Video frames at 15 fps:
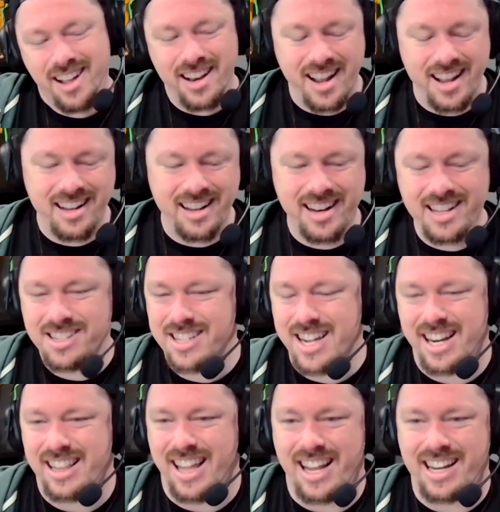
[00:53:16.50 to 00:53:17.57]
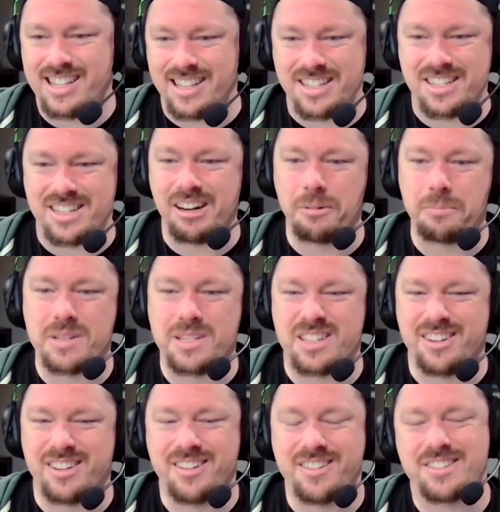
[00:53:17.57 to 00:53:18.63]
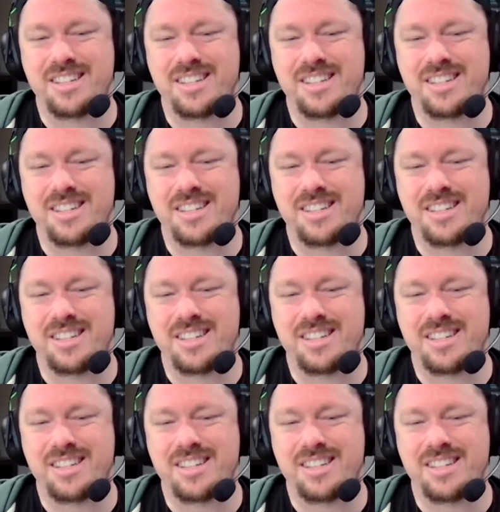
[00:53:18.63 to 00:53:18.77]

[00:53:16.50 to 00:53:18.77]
and I just kind of liked the sculpt, so it